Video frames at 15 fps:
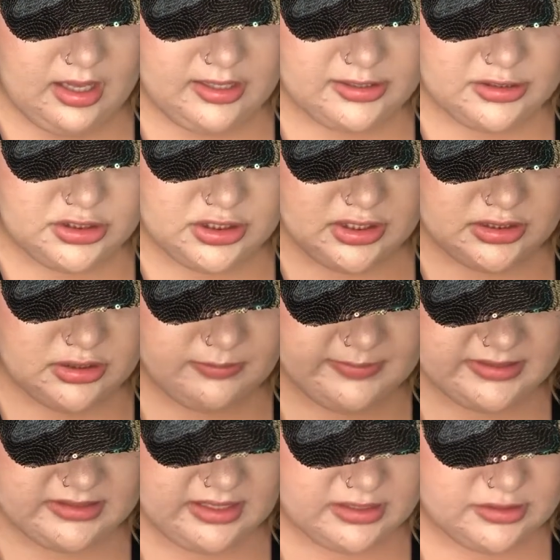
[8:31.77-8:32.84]
A gentle
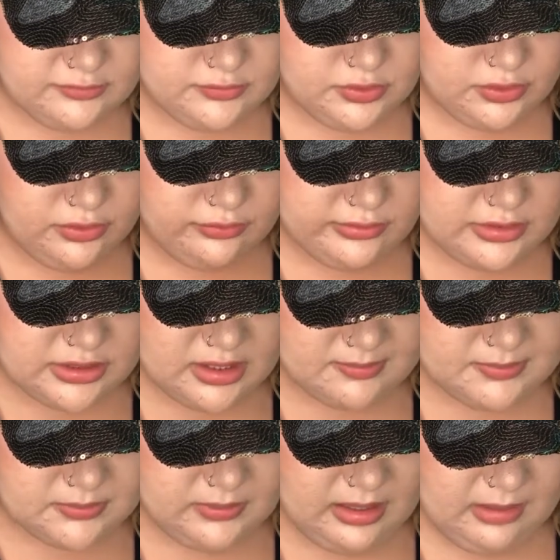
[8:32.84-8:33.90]
massage of two to three
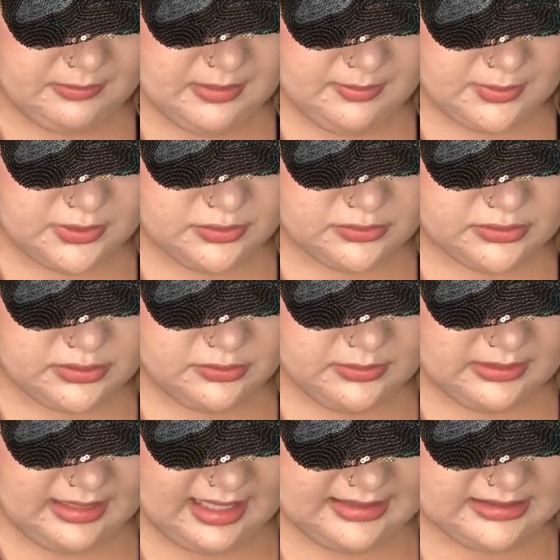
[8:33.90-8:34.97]
drops will help you produce new
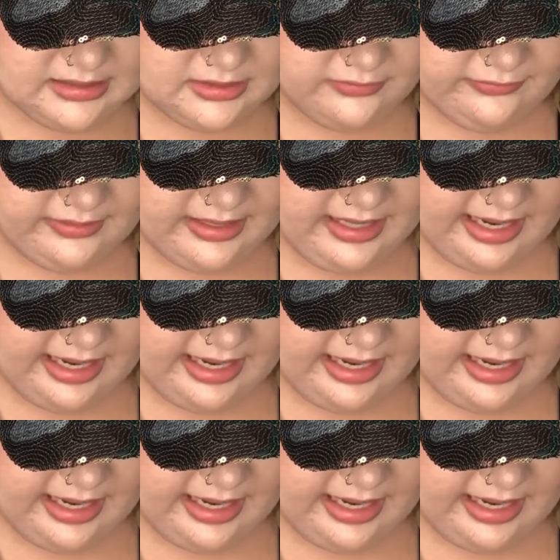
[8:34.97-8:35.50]
elastin to fight